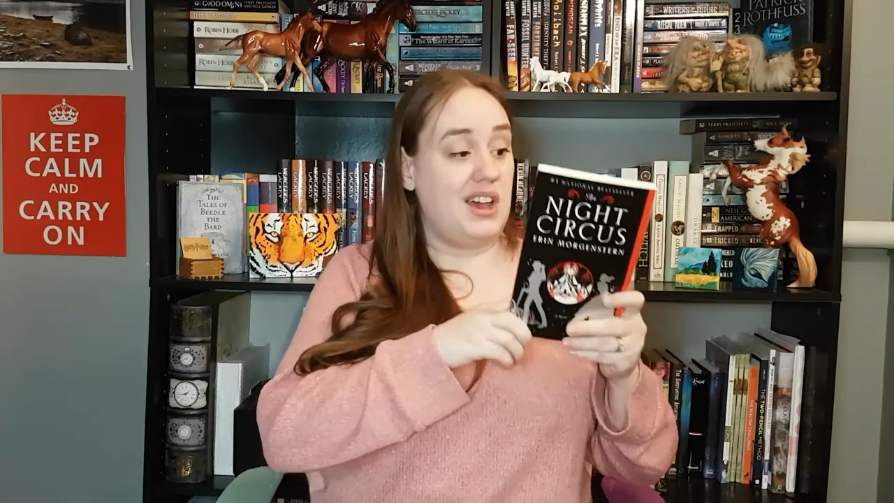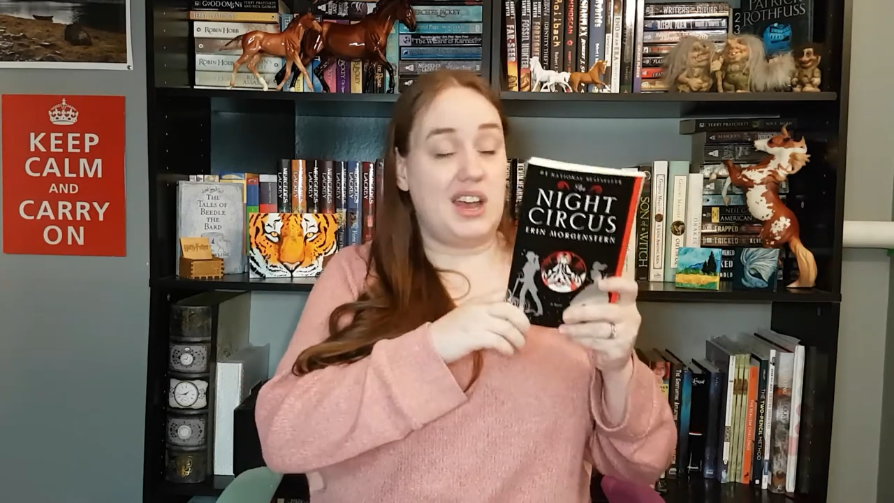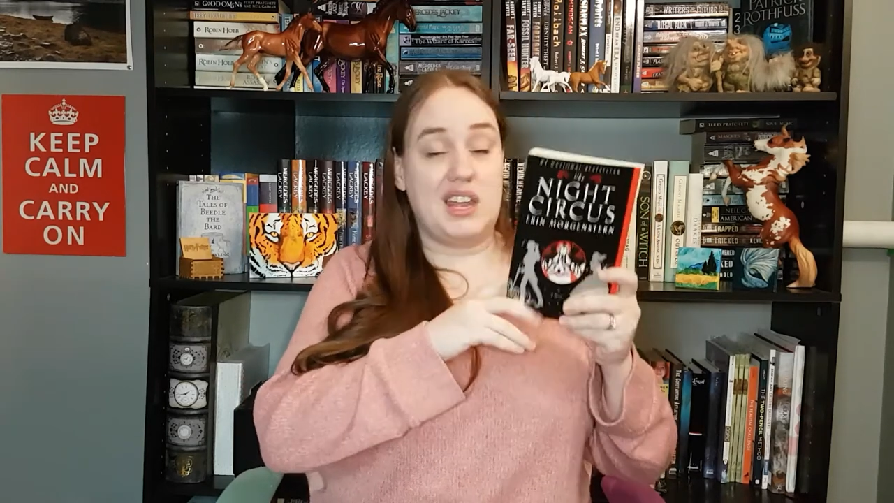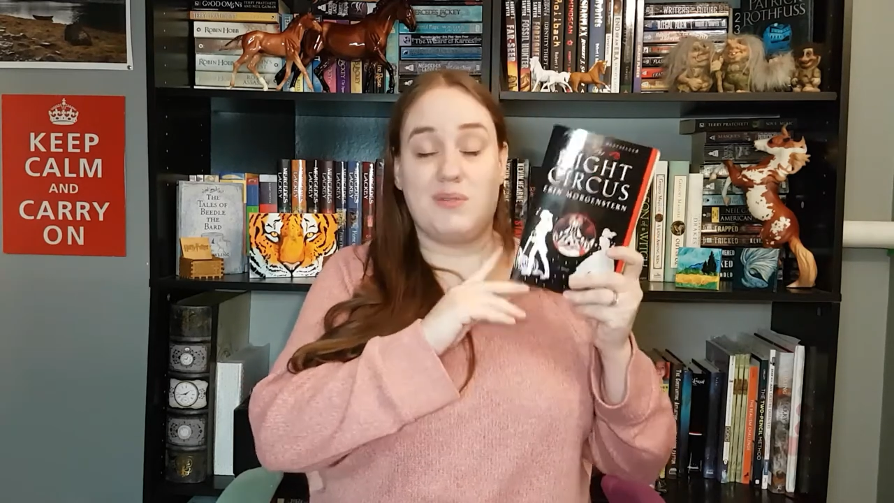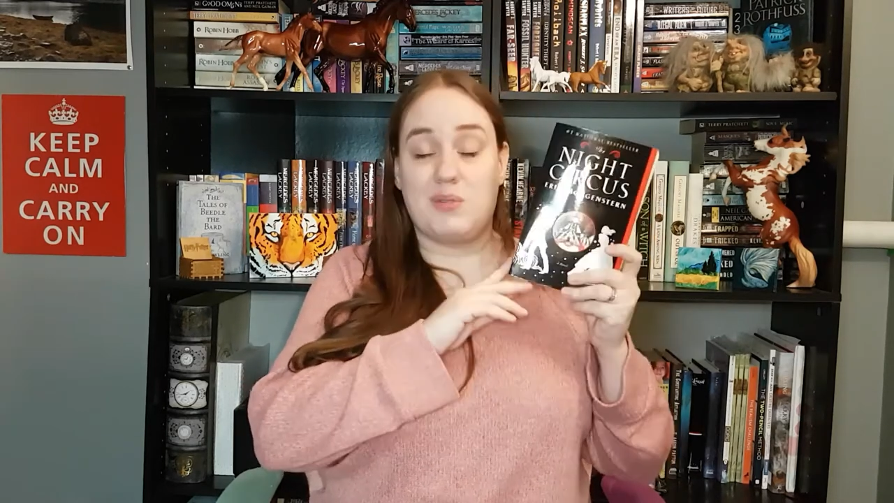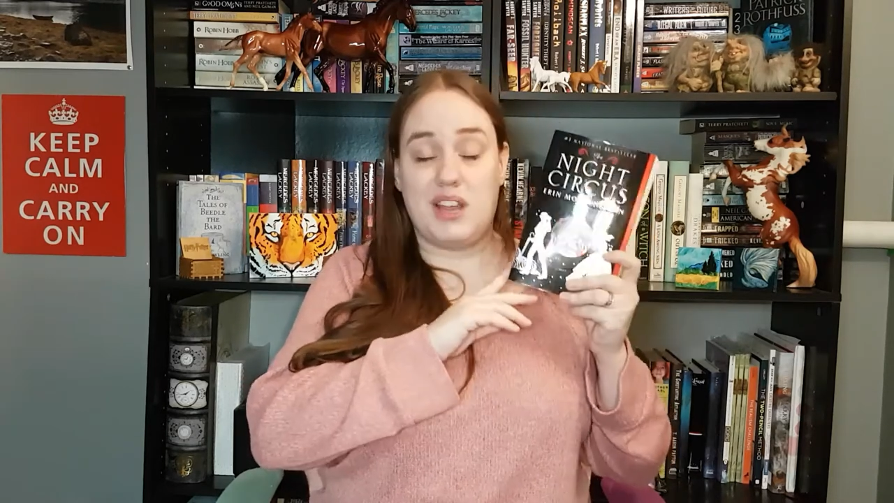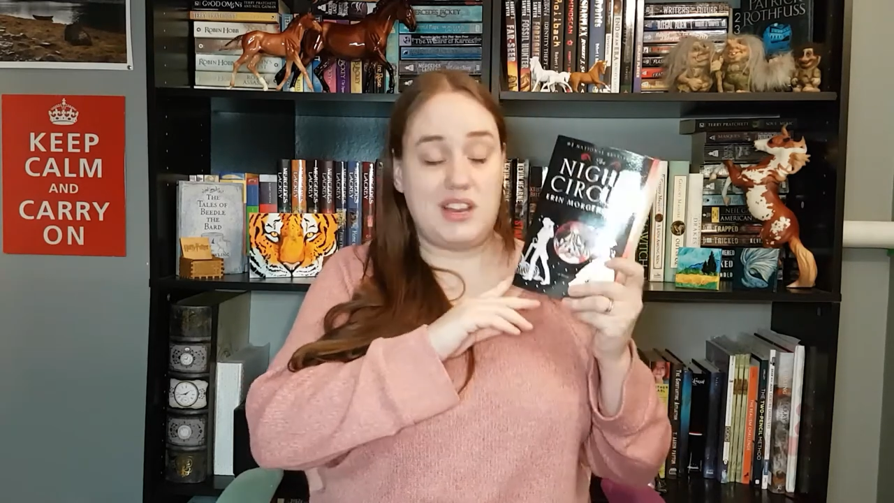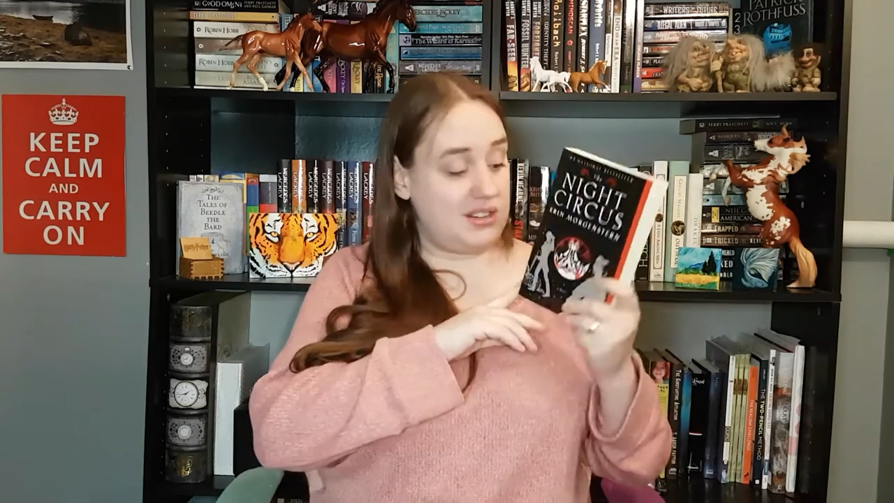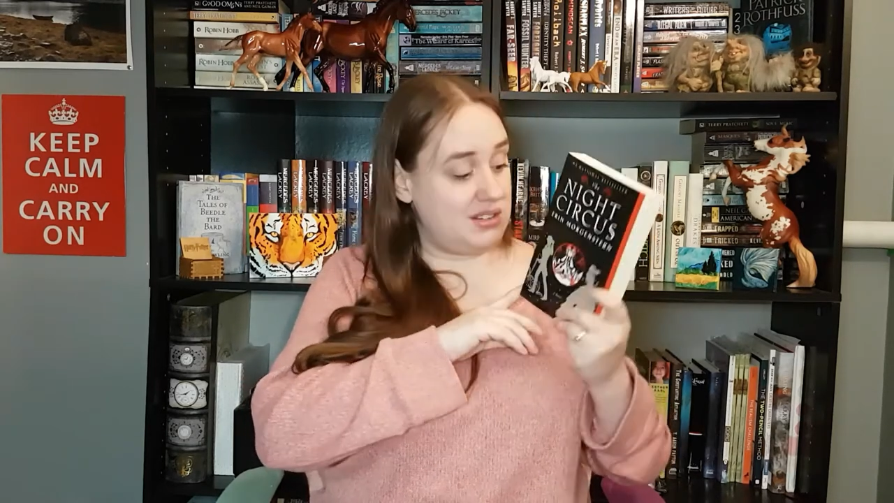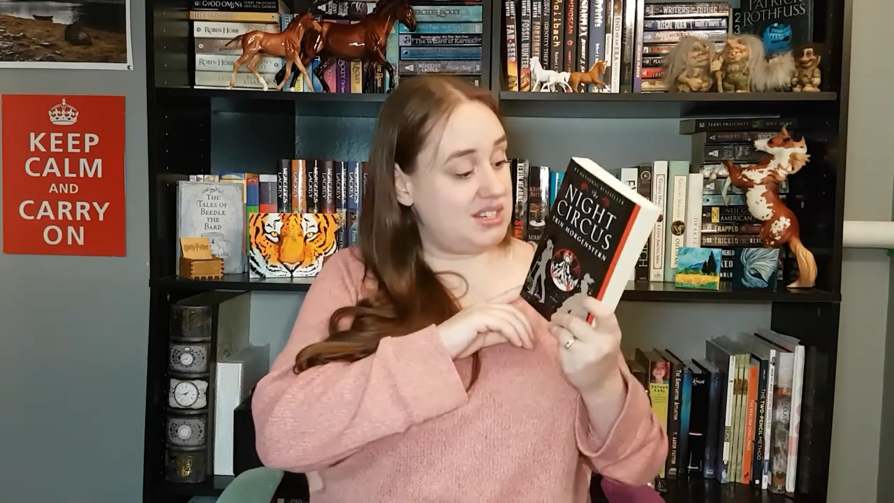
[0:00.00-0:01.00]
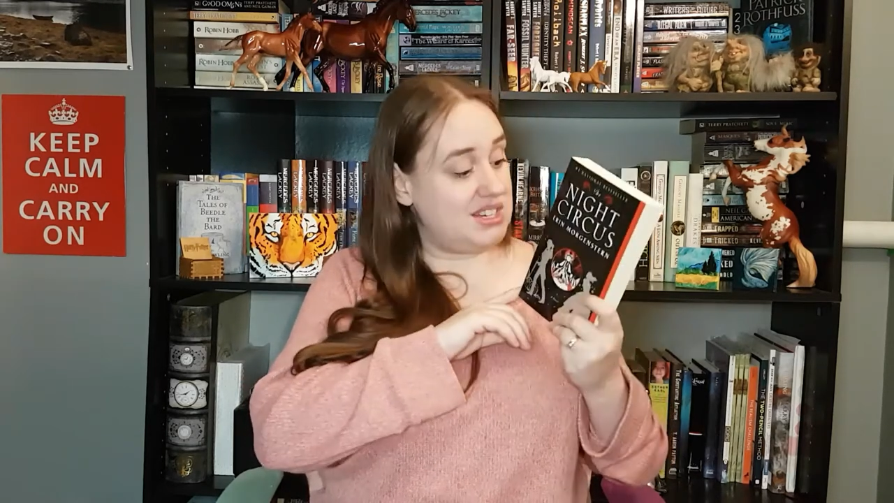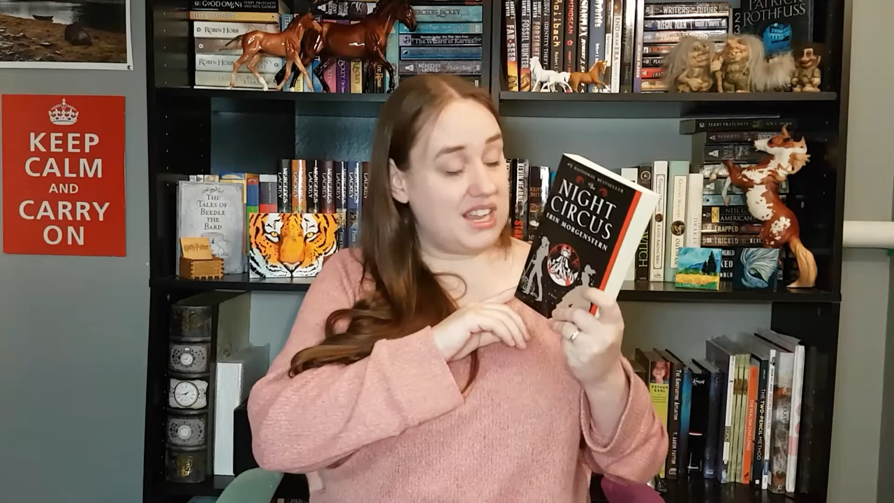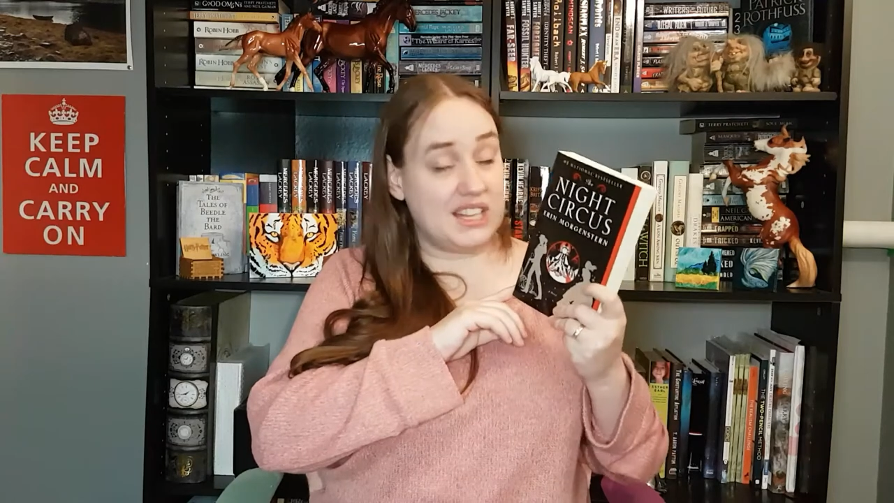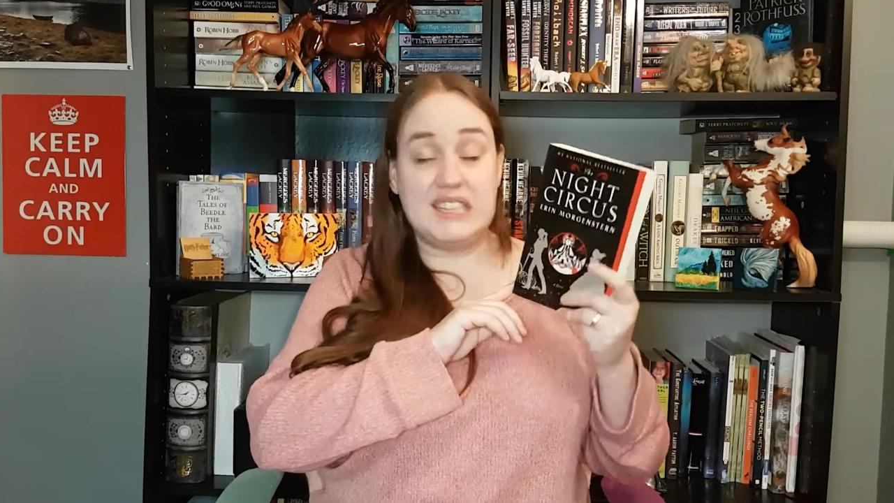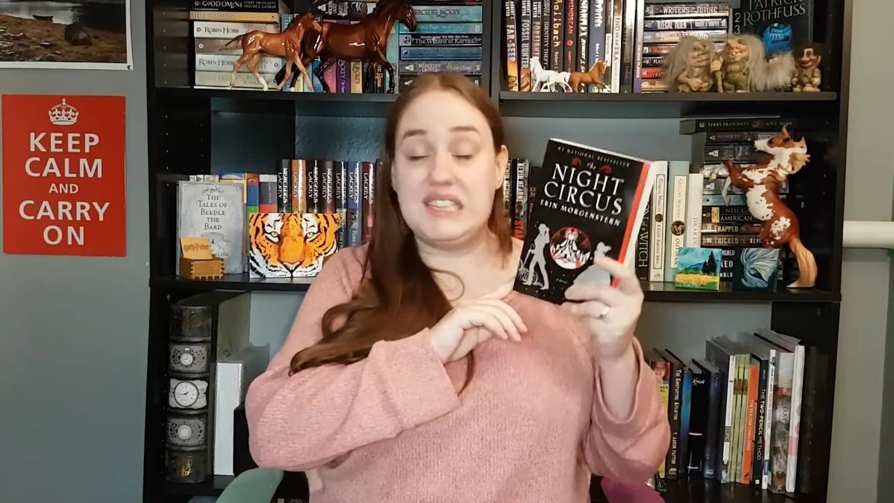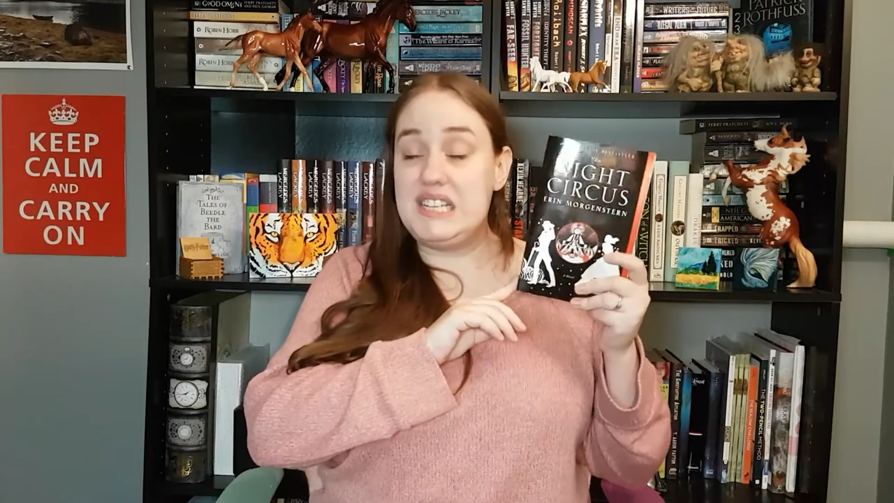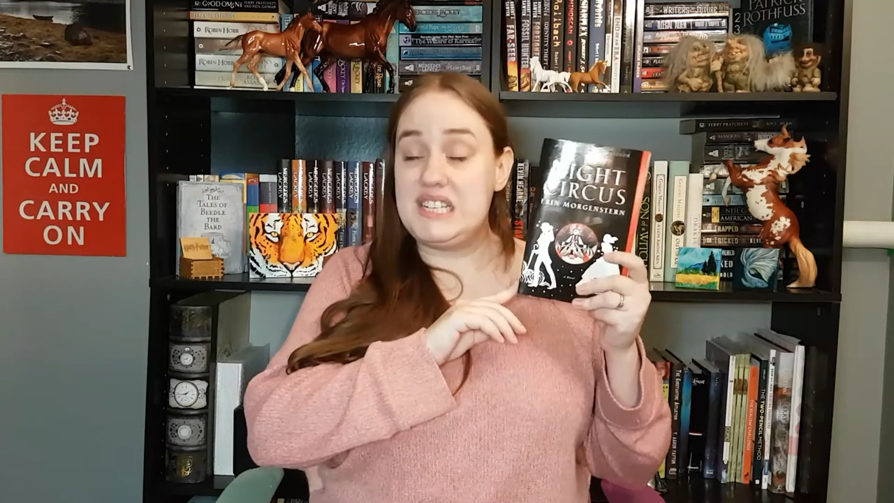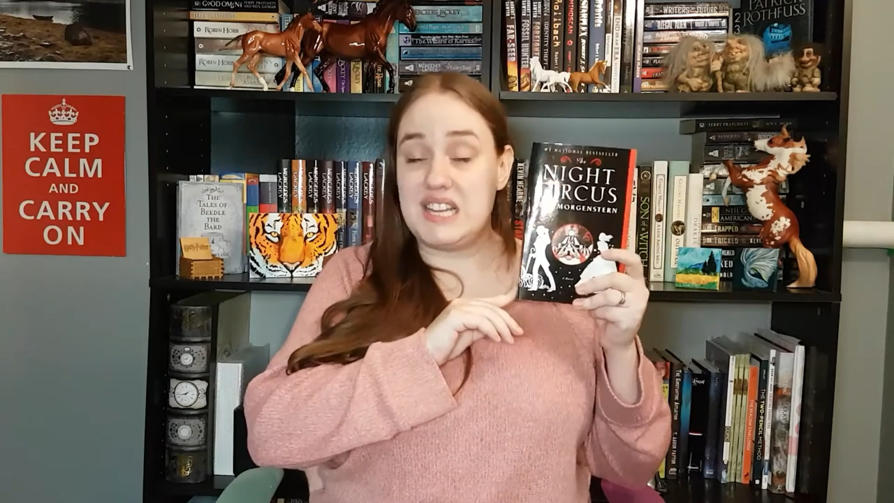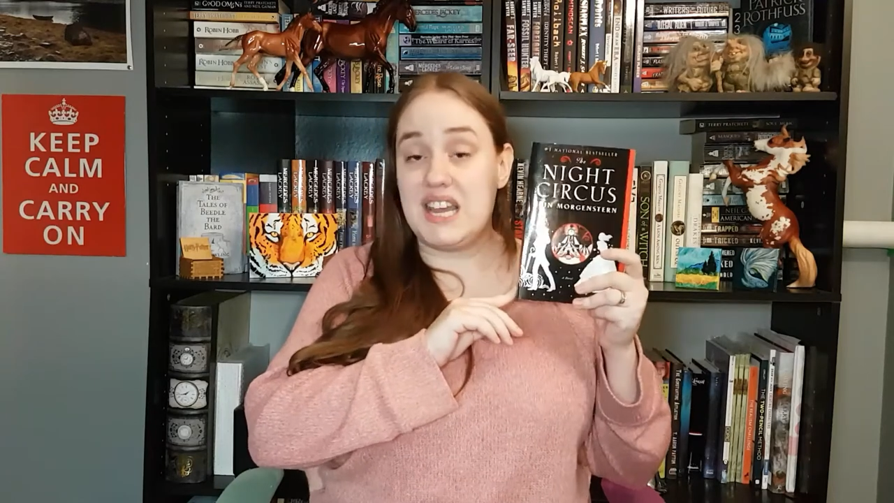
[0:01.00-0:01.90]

I have read it at least